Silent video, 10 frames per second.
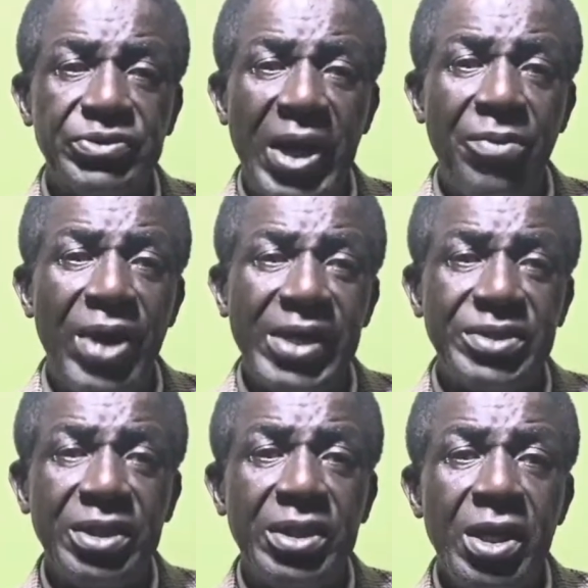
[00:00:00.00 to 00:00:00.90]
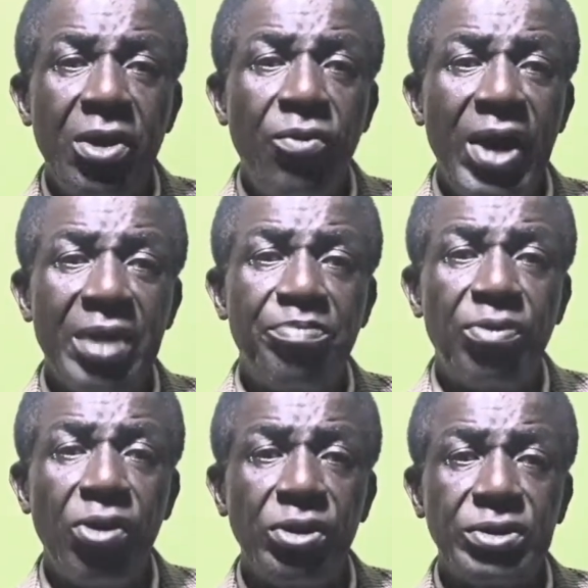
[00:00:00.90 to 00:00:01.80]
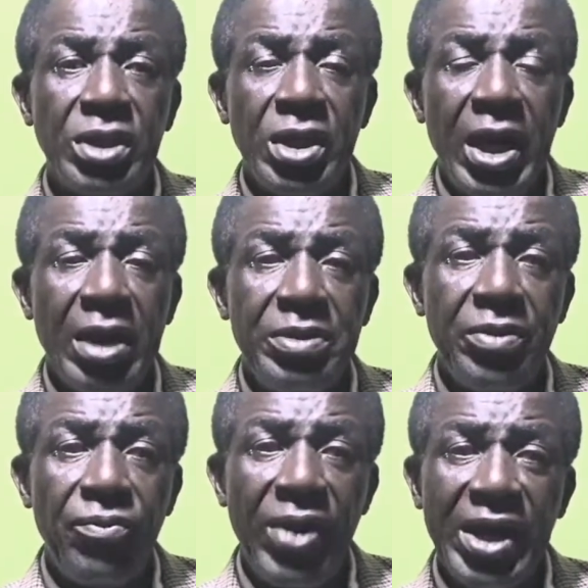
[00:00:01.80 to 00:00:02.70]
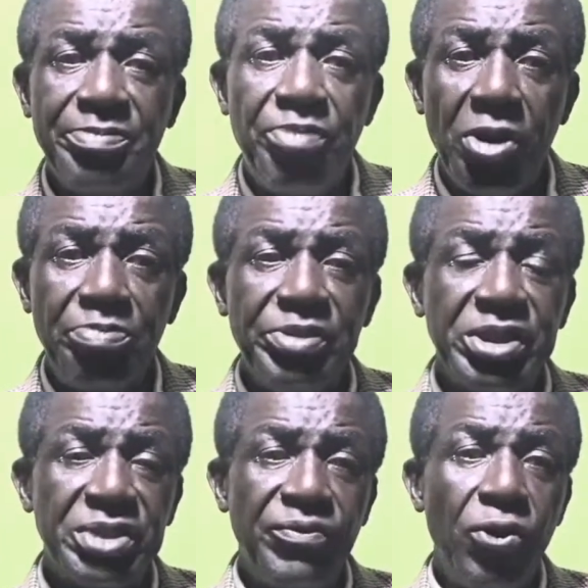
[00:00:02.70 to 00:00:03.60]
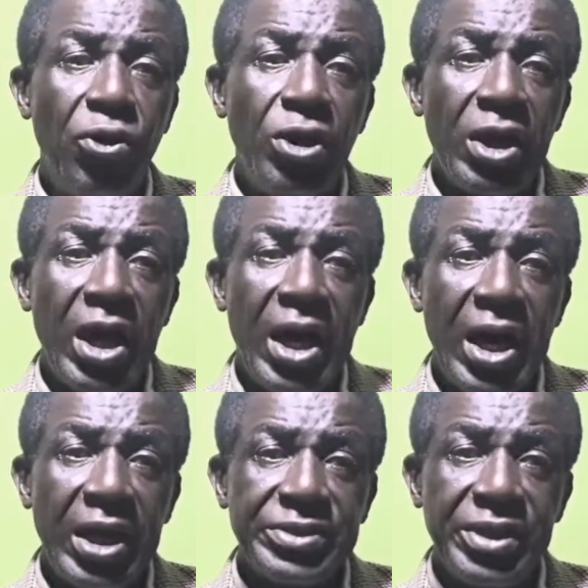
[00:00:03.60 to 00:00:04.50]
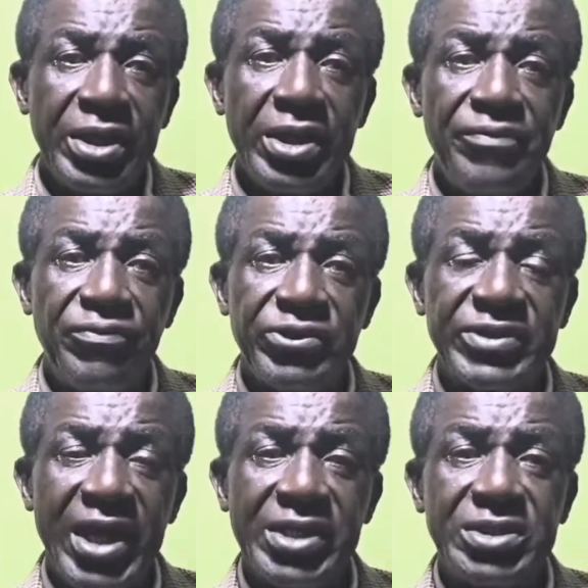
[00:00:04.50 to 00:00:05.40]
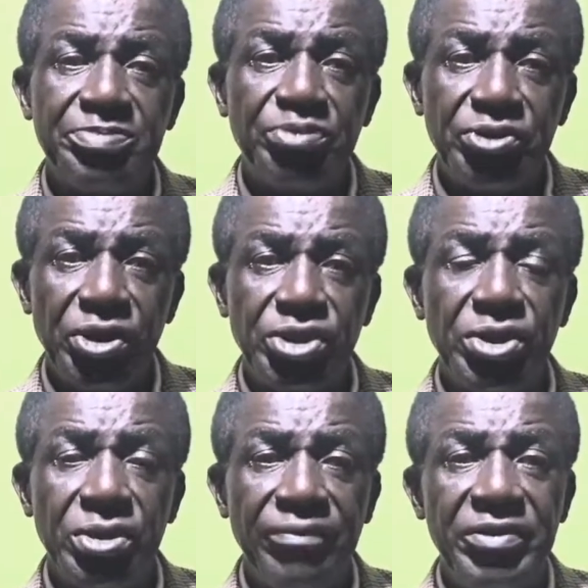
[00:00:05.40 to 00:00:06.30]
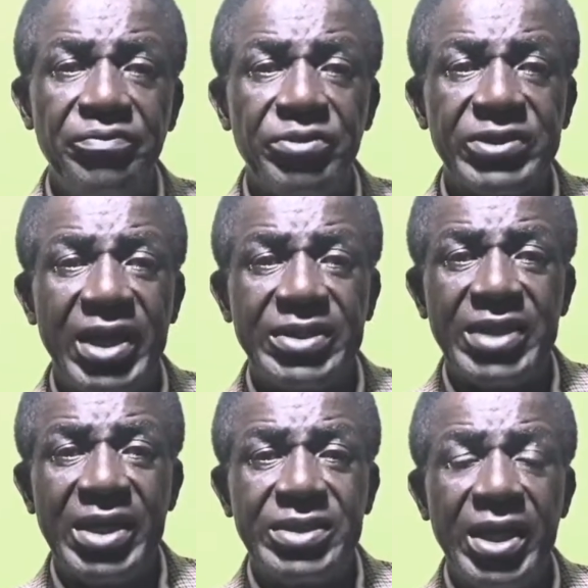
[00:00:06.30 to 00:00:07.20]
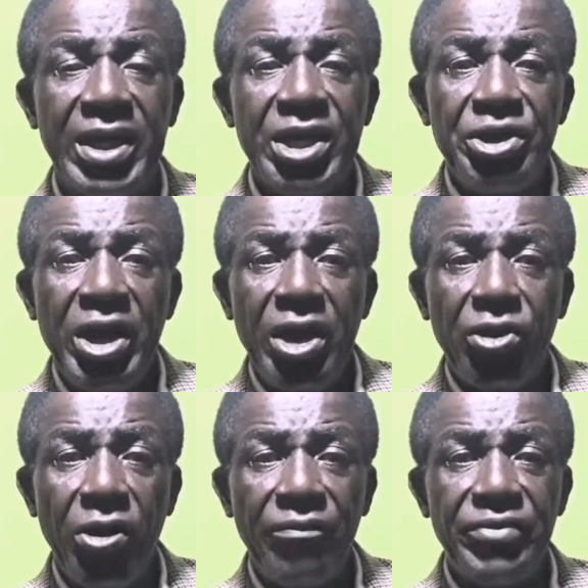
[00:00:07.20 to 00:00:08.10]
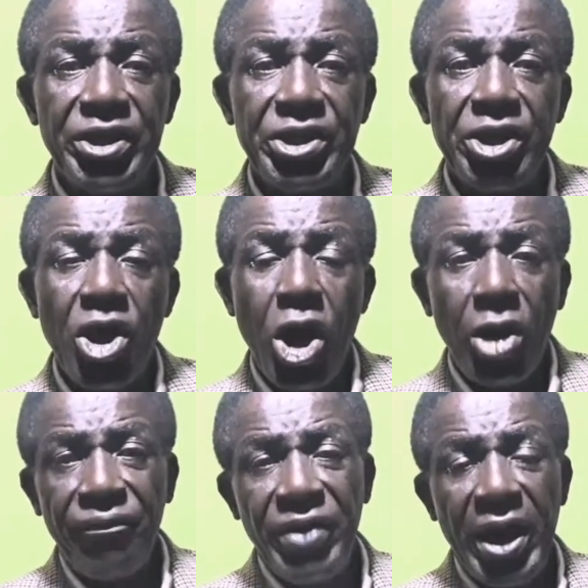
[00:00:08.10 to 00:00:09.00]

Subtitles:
So while the white blood and the white pulp is for the lymphocytes, production of lymphocytes, and the gobbing of